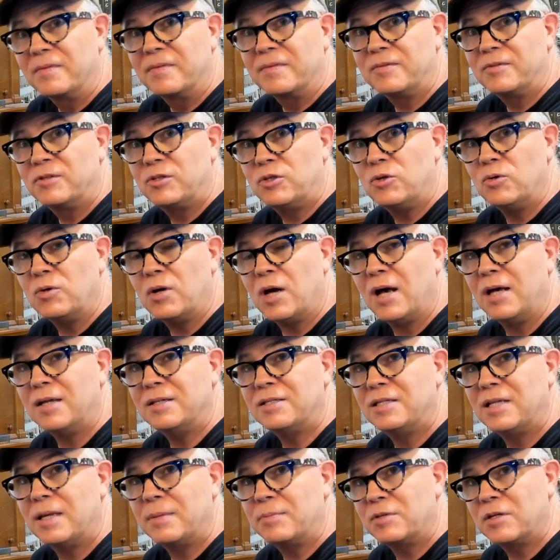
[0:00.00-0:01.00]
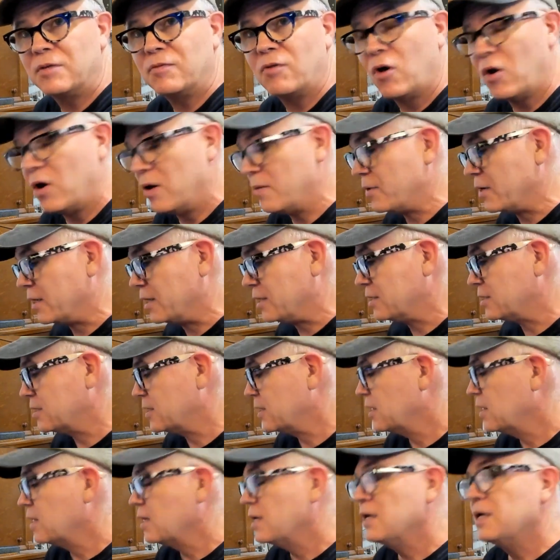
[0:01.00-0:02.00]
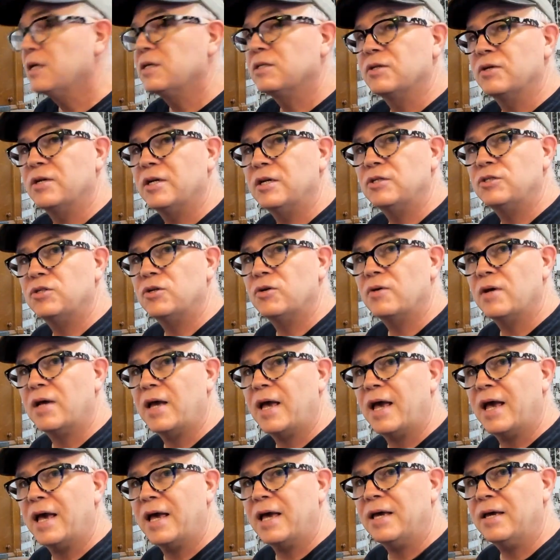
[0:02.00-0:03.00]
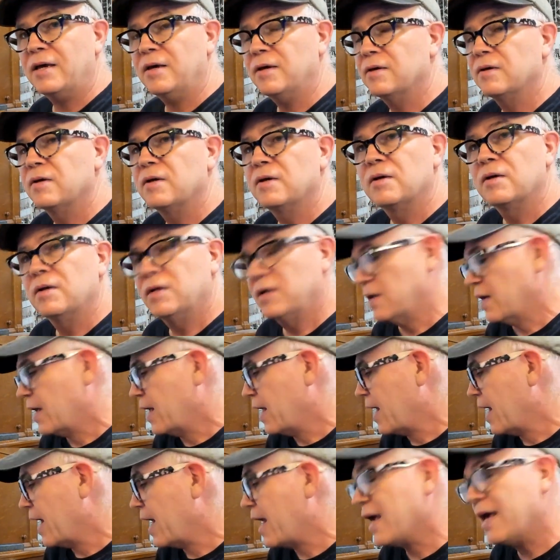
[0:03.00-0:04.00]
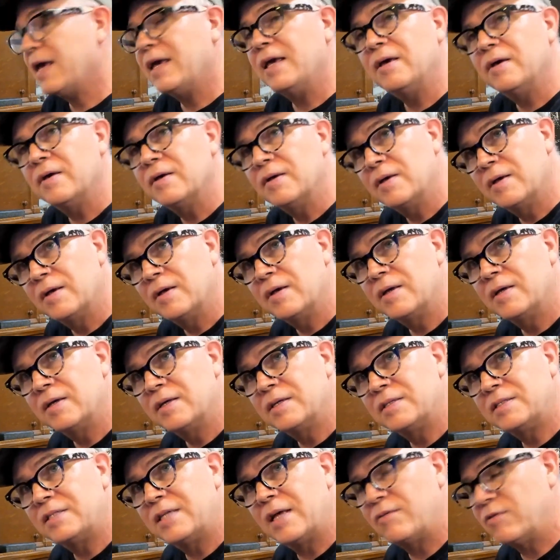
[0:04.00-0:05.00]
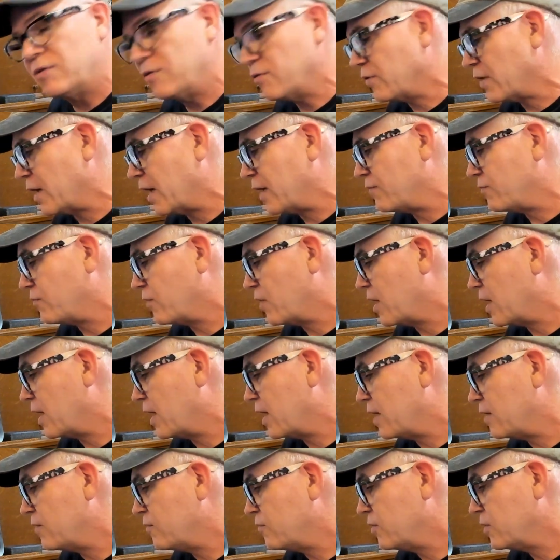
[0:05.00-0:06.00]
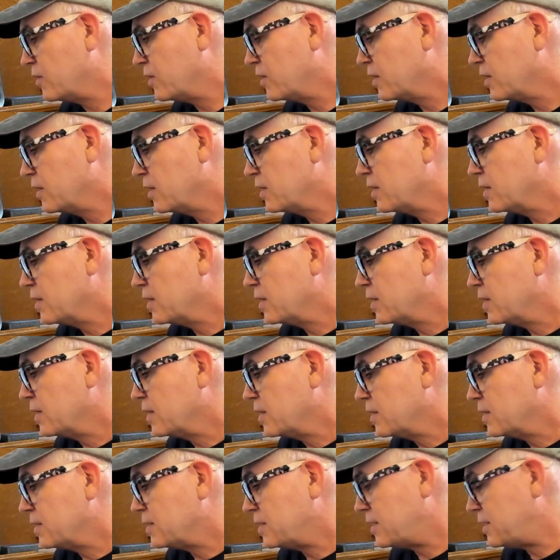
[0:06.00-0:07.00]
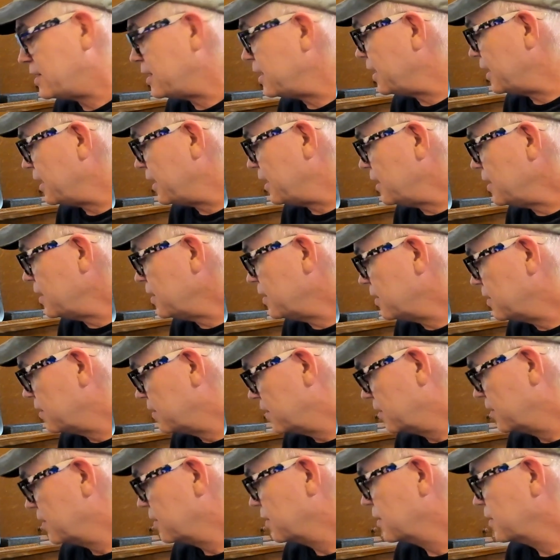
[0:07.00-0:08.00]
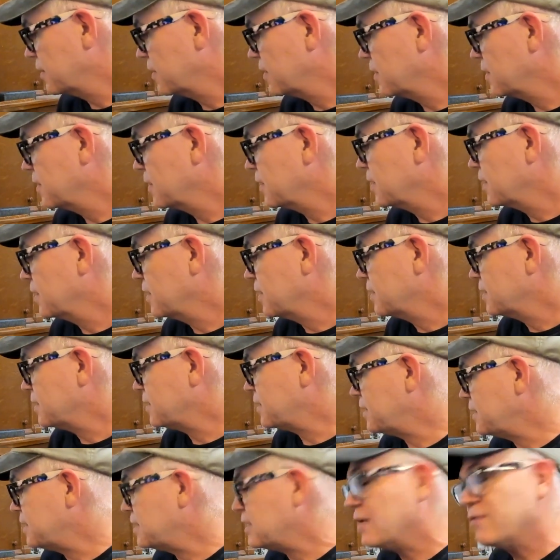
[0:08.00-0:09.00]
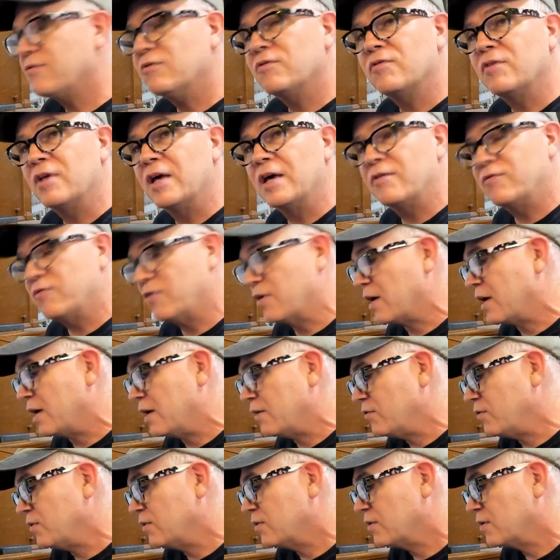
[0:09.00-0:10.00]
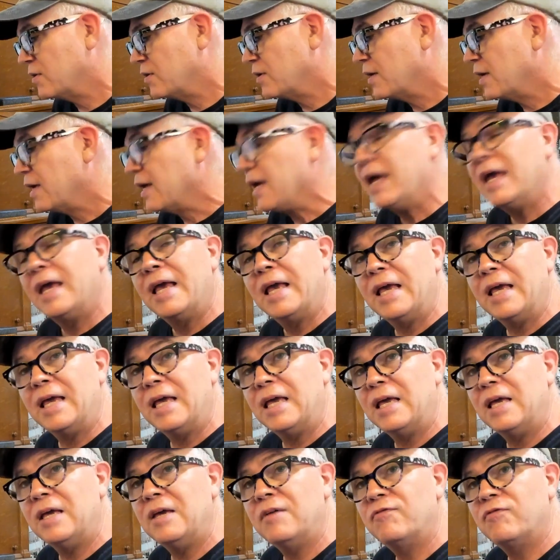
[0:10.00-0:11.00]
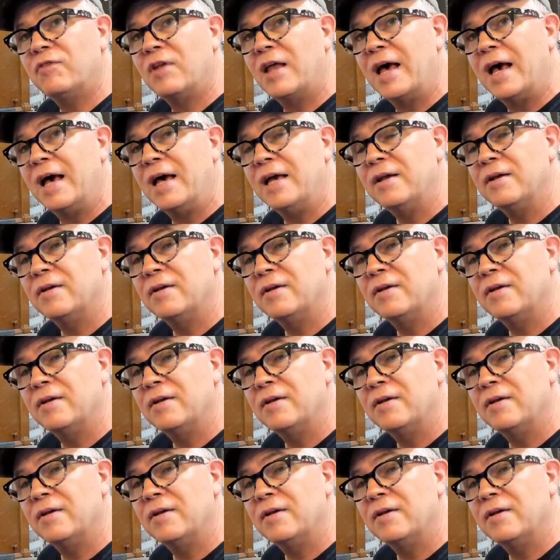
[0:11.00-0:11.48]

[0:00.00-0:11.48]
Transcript: Two concepts of harmonies. So here's your A7 flat 5, C, C7 flat 5, E flat